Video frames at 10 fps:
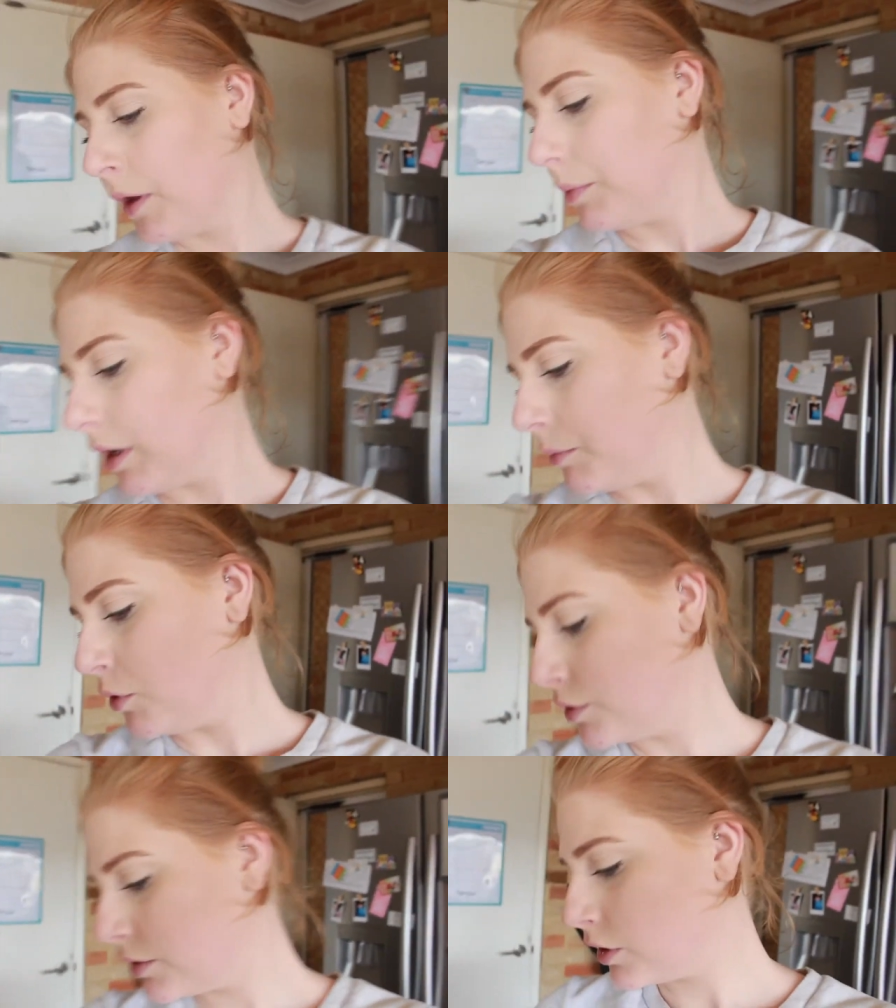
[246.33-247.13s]
but I'm
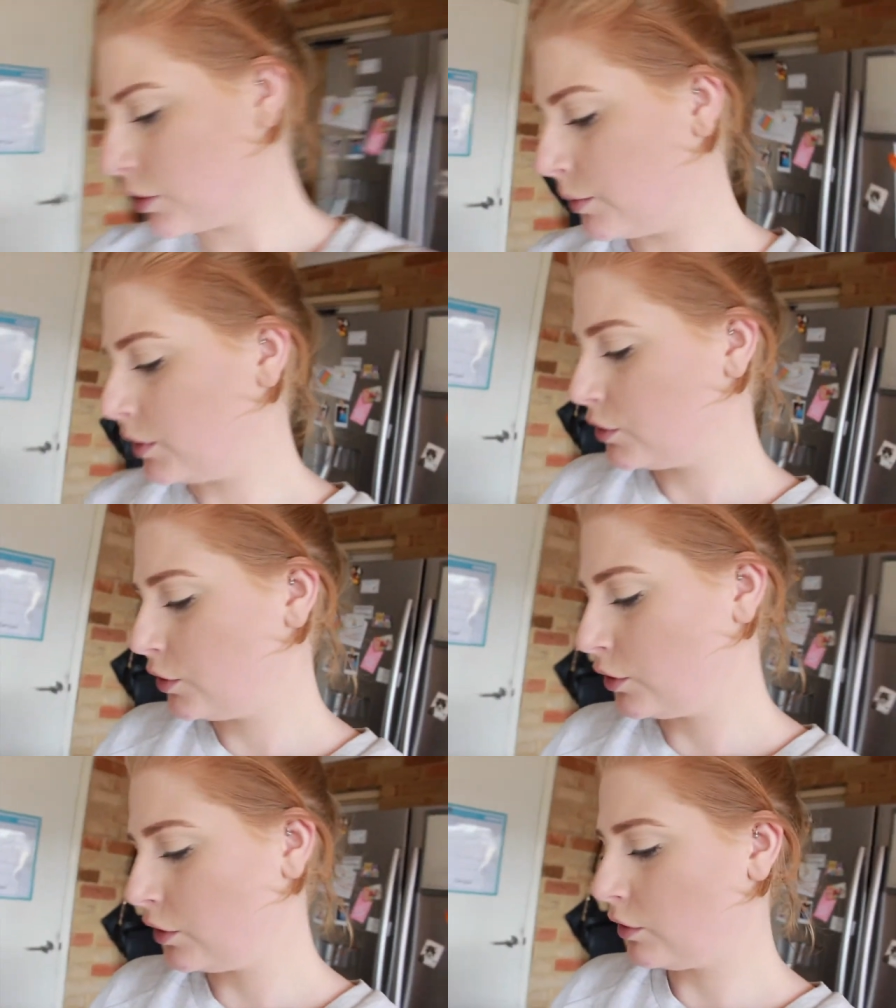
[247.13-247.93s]
also going to
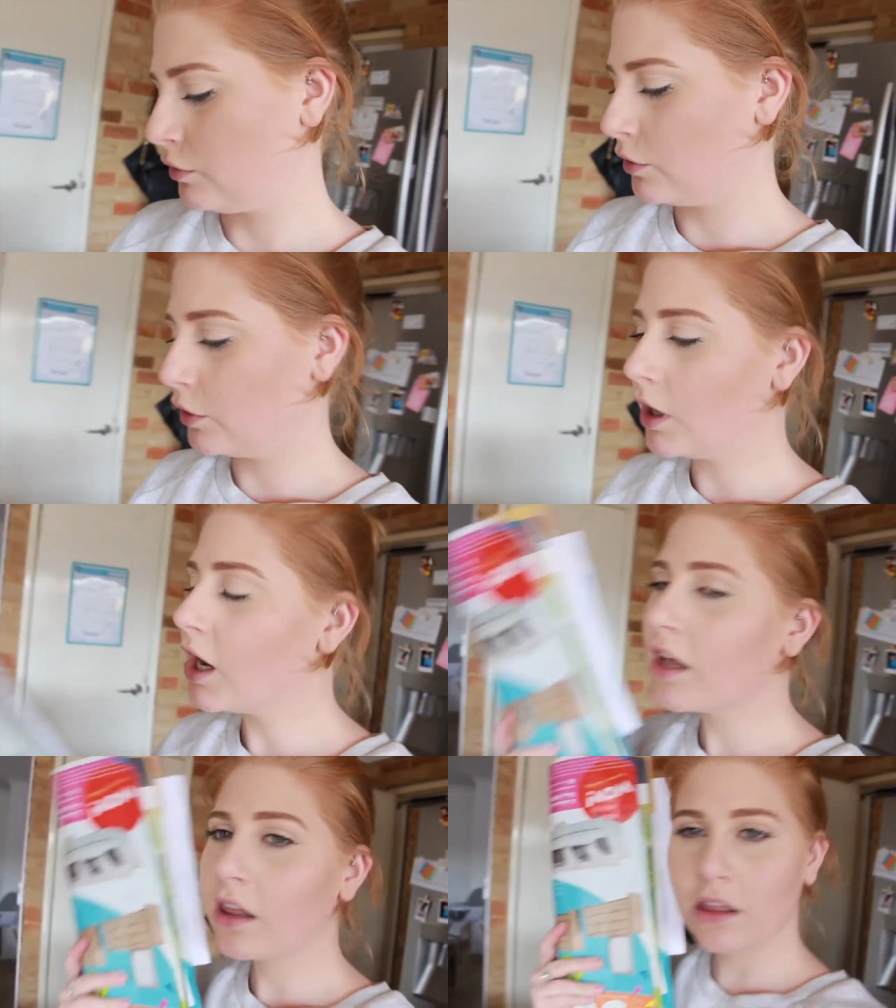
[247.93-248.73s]
go through
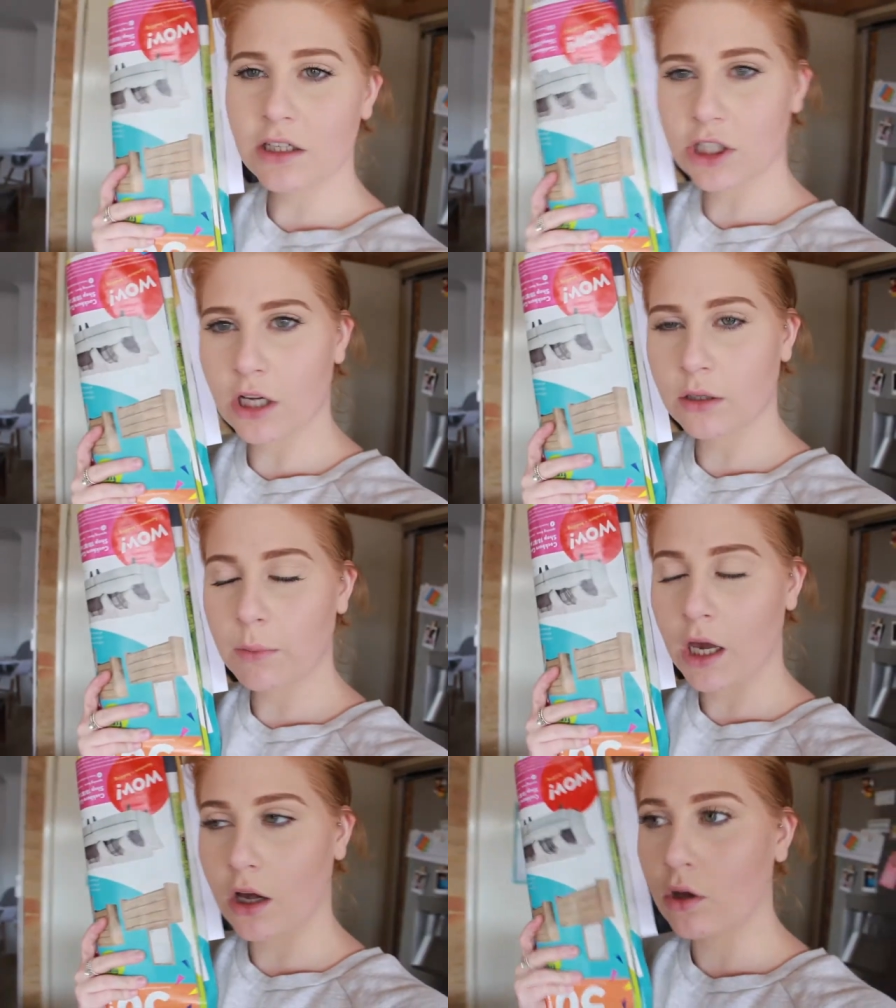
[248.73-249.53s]
the junk
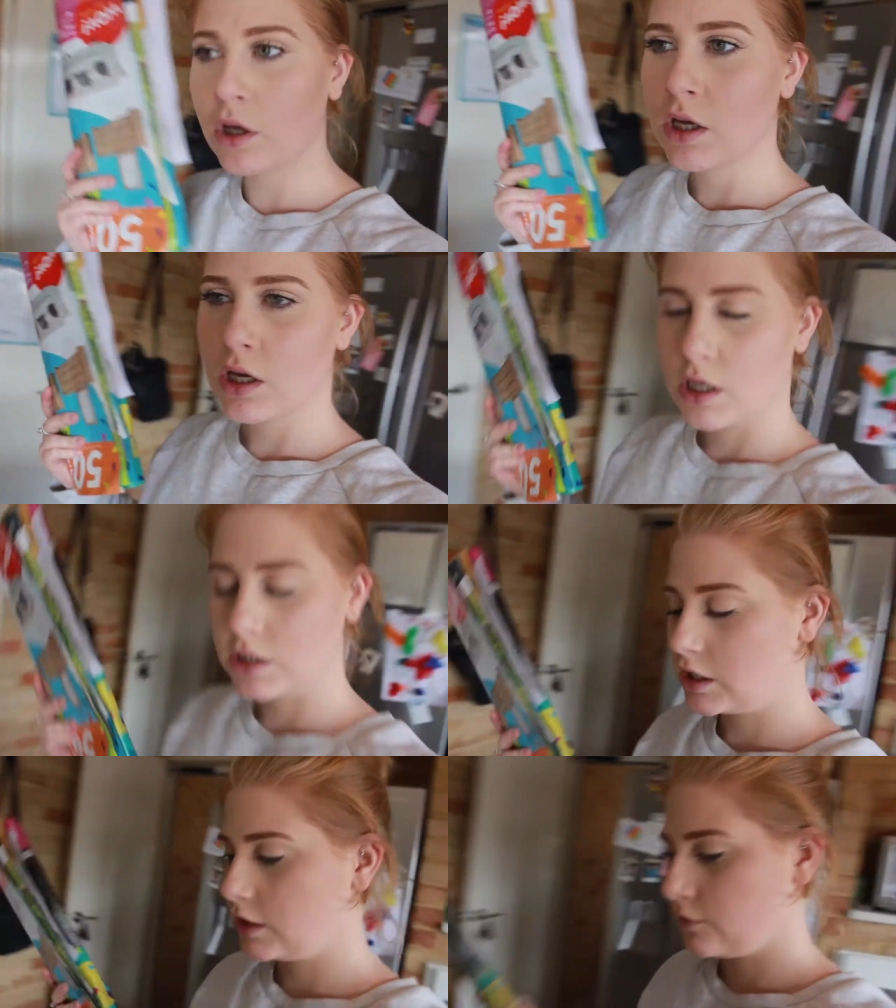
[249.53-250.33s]
mail and
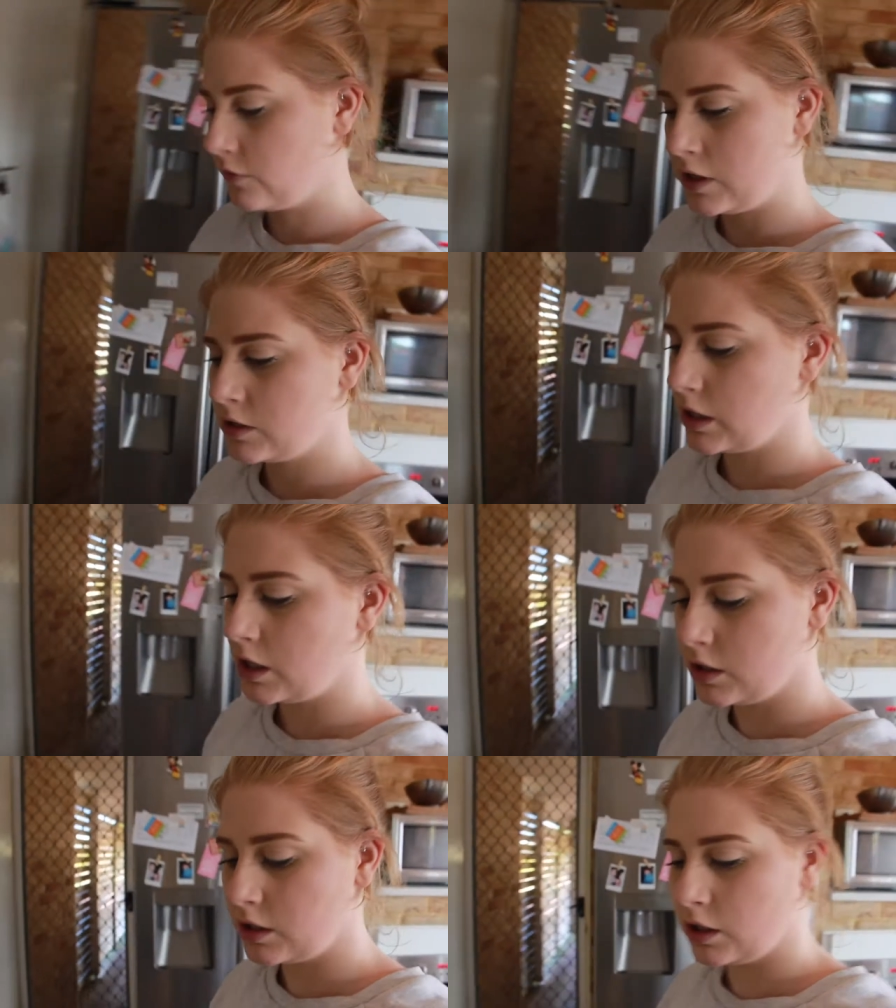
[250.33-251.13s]
see if there's
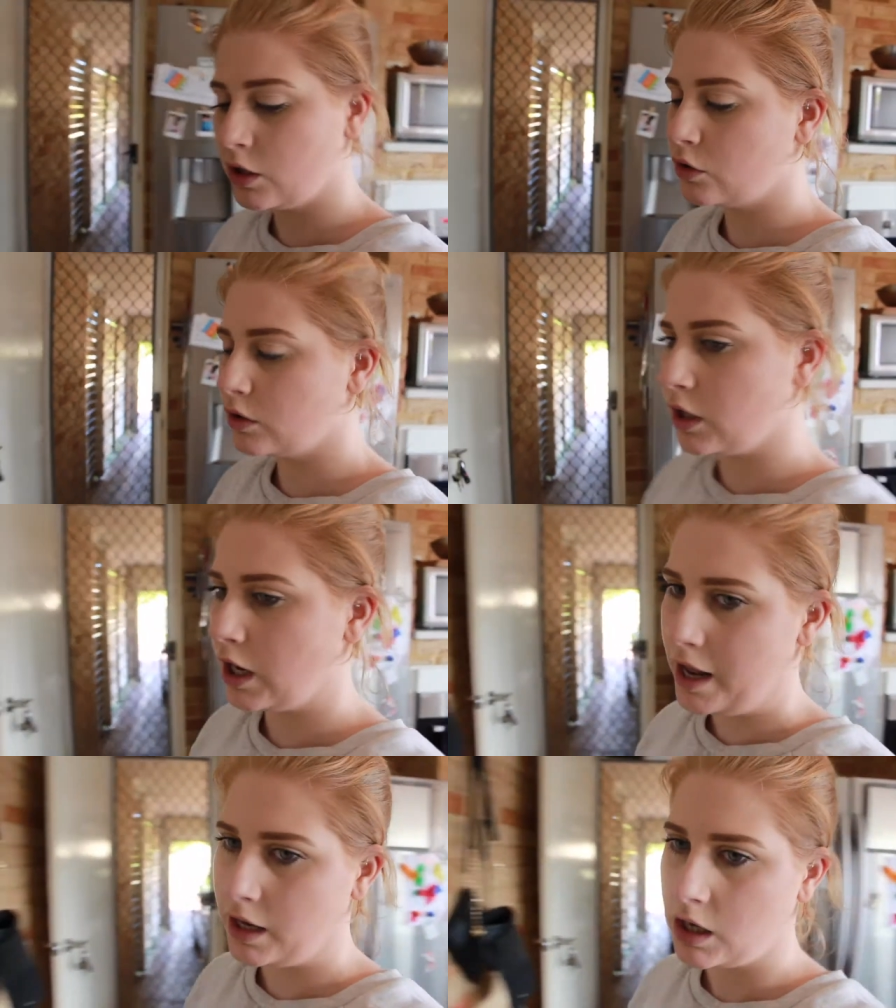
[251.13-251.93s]
anything good,
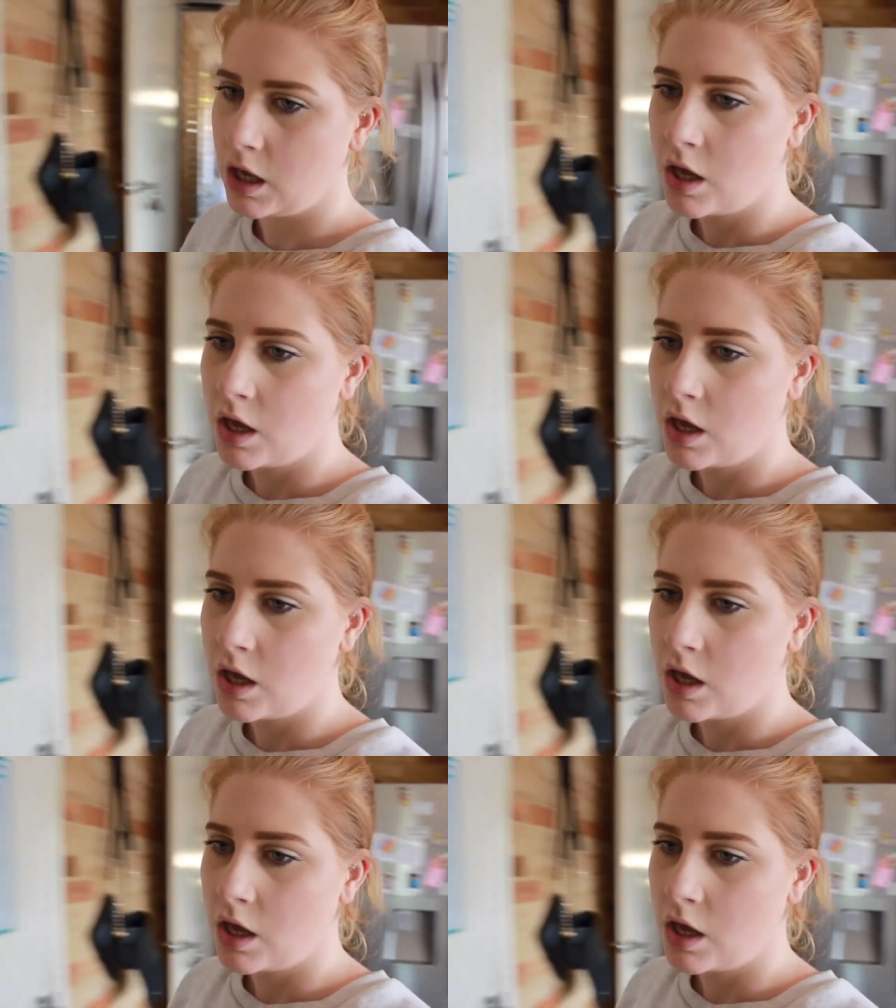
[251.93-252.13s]
like